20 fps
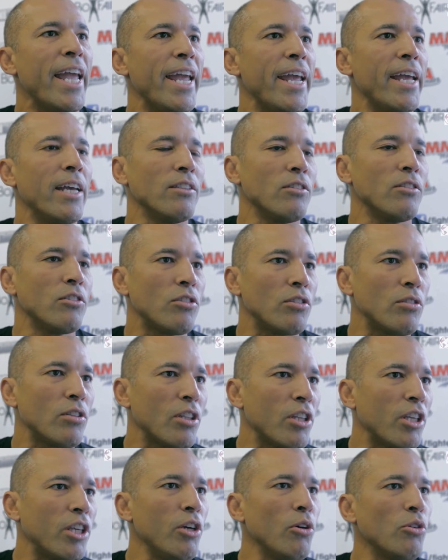and
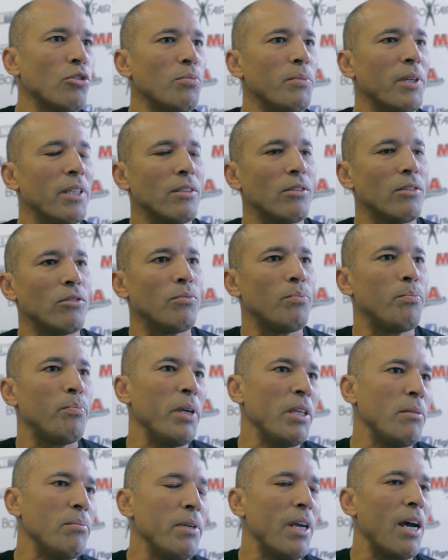kills me and
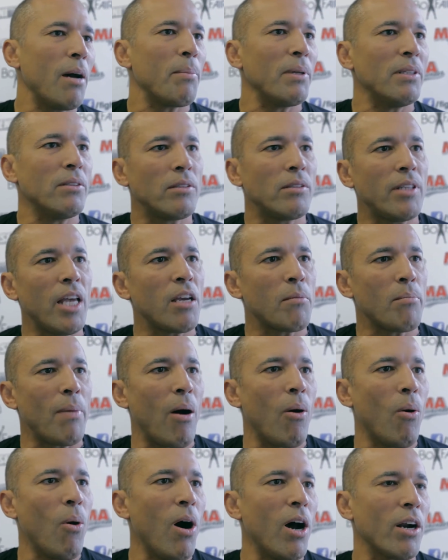beat me up and take my
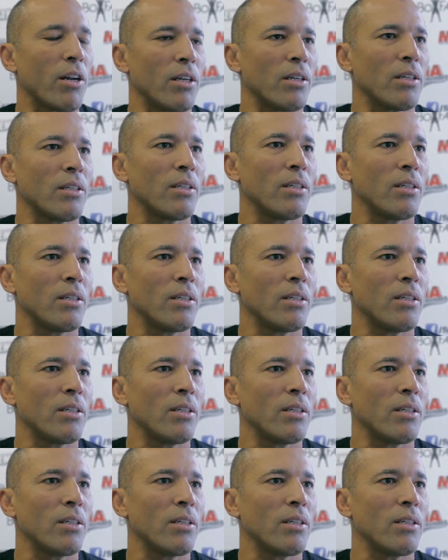water.